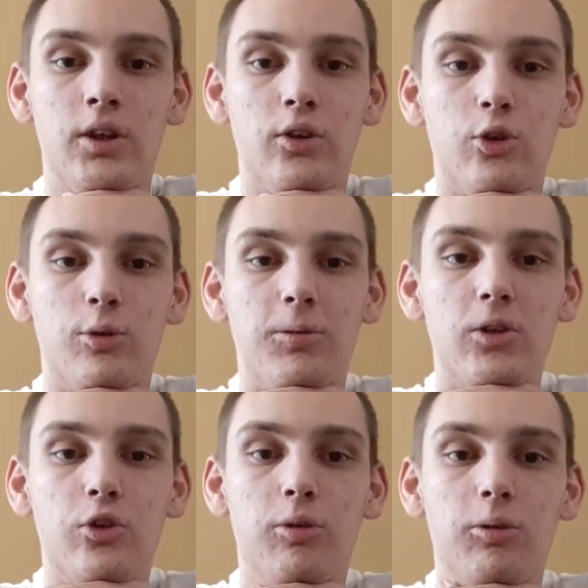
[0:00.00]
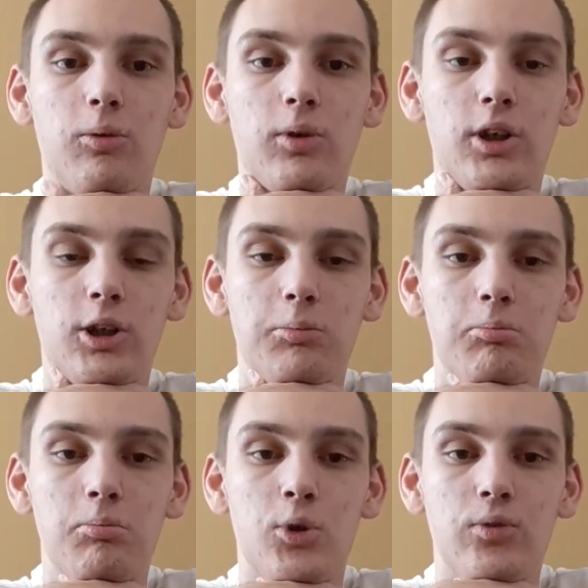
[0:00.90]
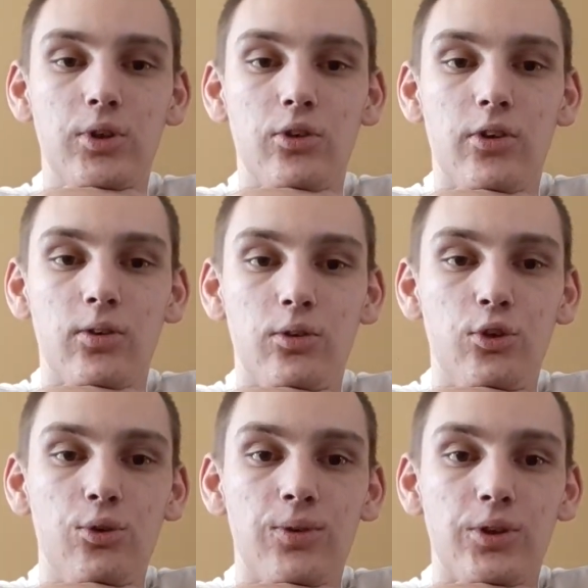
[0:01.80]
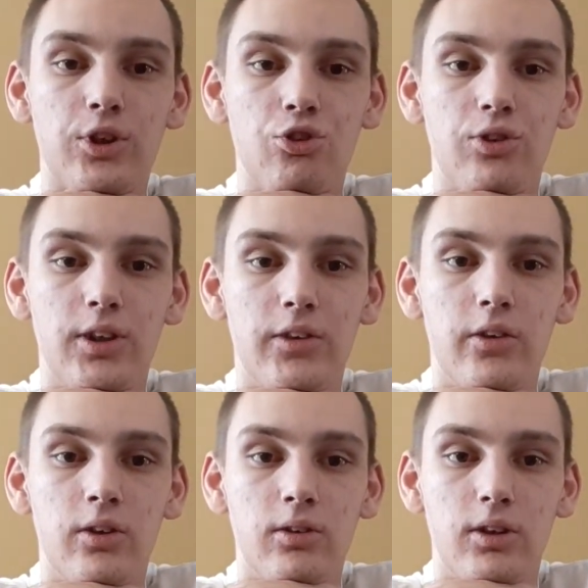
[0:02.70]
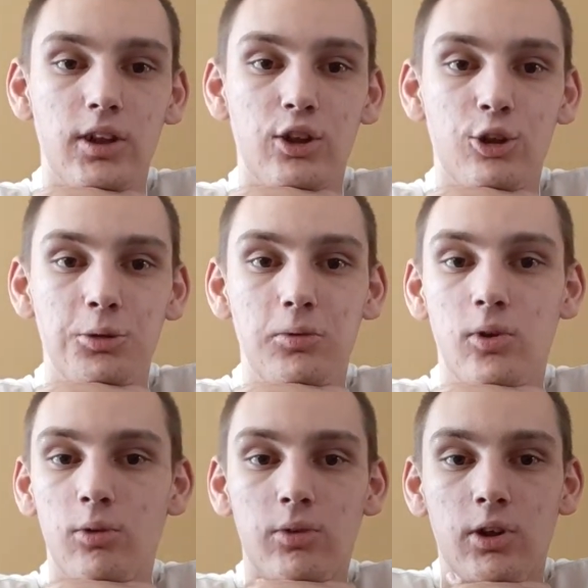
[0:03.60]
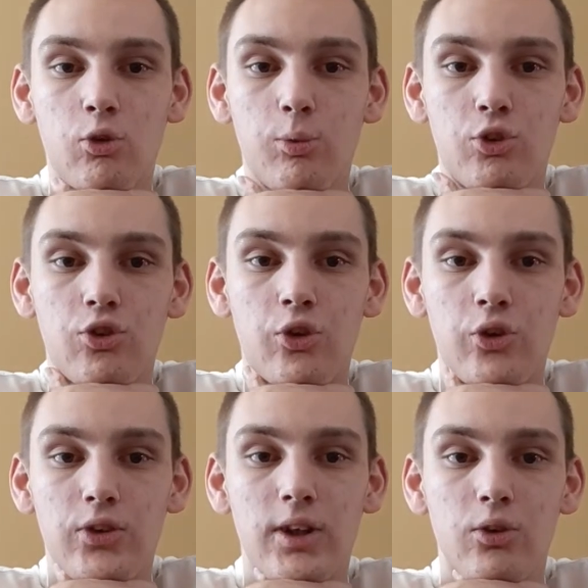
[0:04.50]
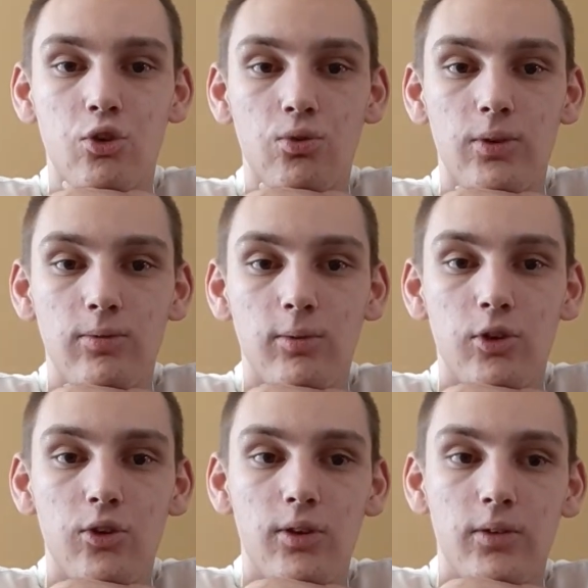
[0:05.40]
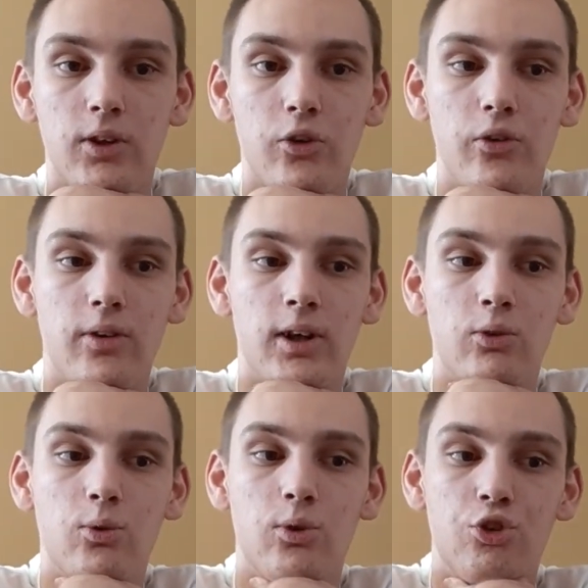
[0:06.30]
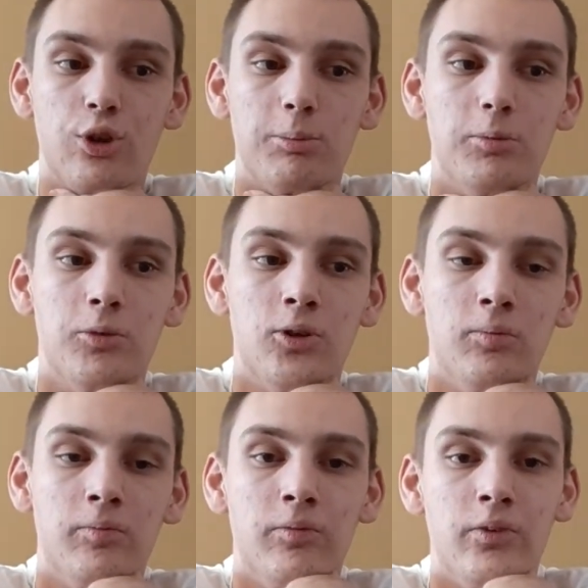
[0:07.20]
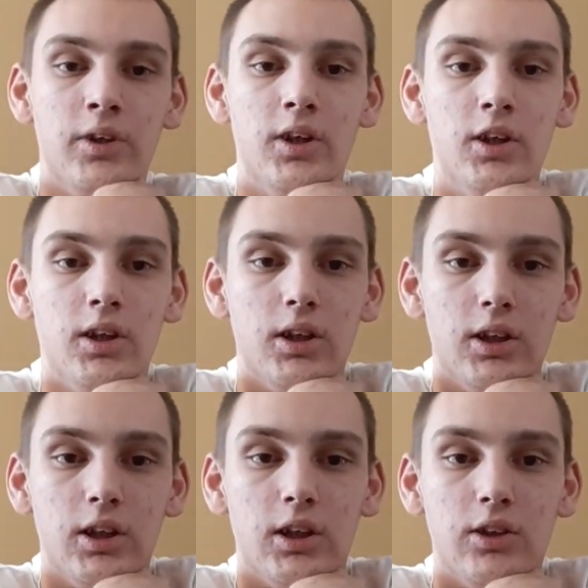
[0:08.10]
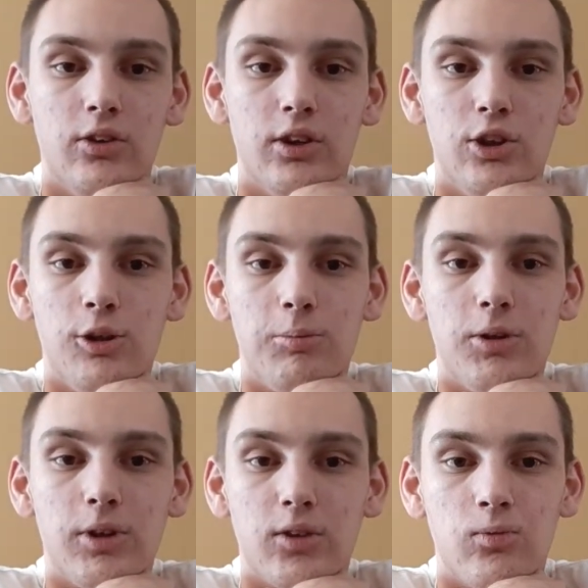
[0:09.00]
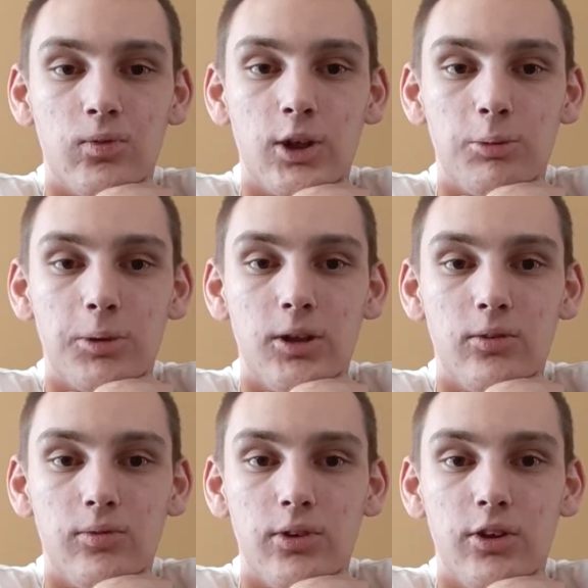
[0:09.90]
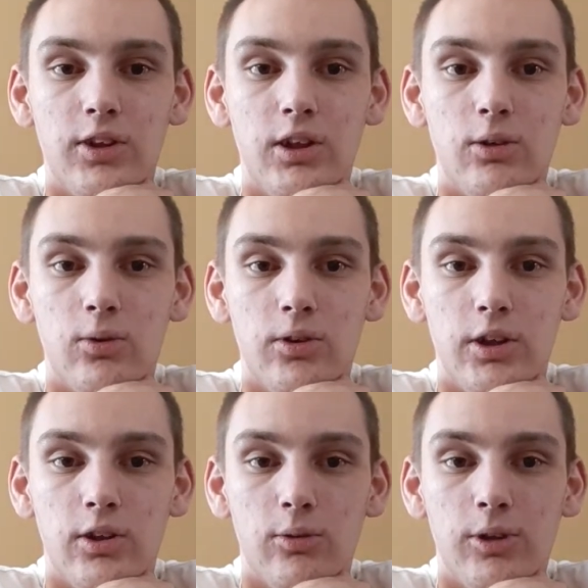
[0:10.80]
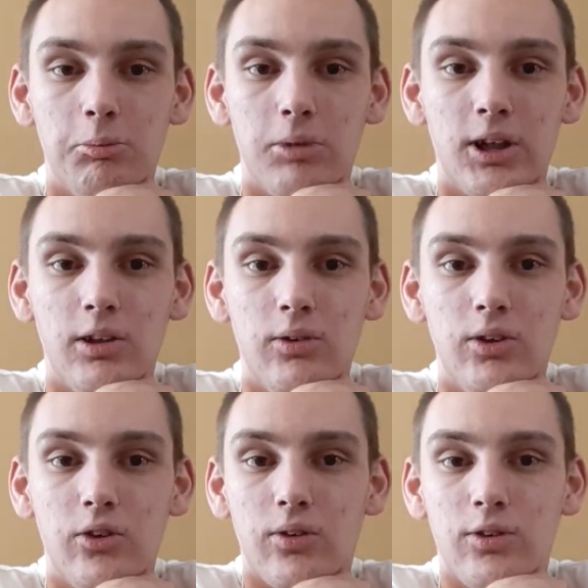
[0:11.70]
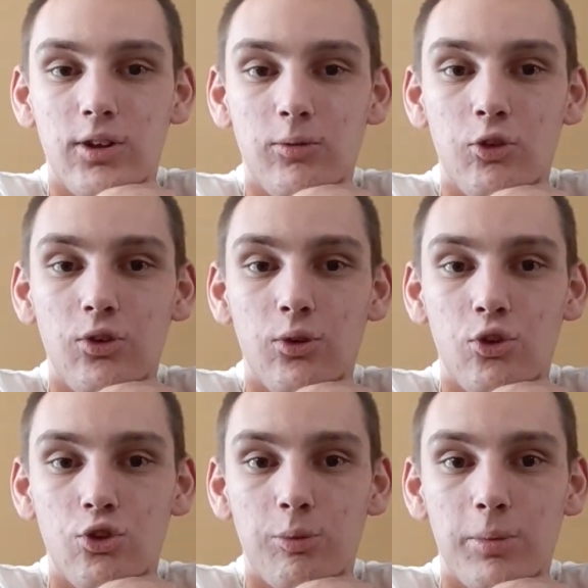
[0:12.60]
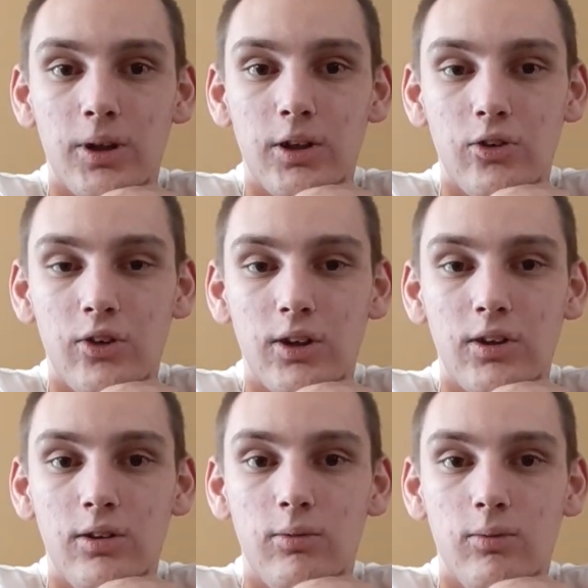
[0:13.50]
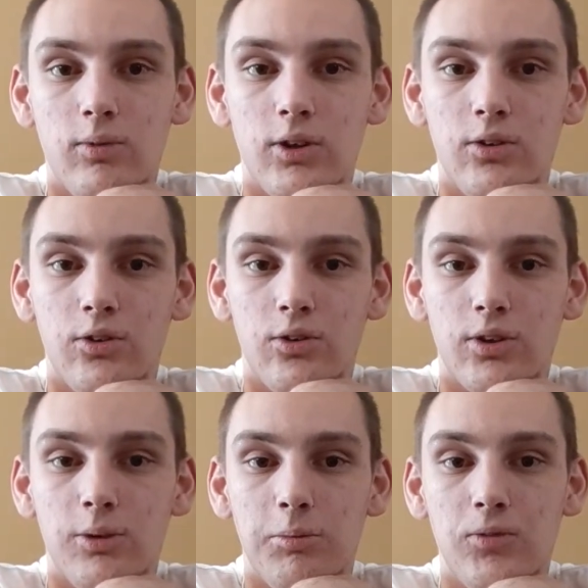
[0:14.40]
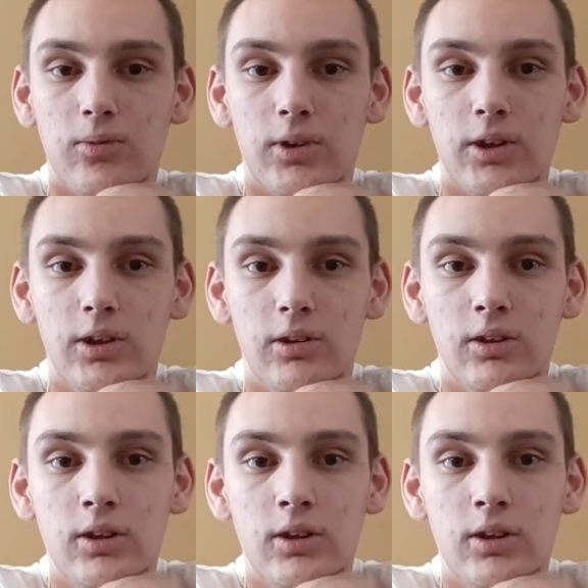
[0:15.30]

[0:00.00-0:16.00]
They're about to move into their new location at the Anaheim Garden Walks, which is down the street from Disneyland. It's their outdoor shopping mall. And you could be like a fighter pilot for the day or an airline pilot. All you have to do is just buy a ticket, whether you're going to be flying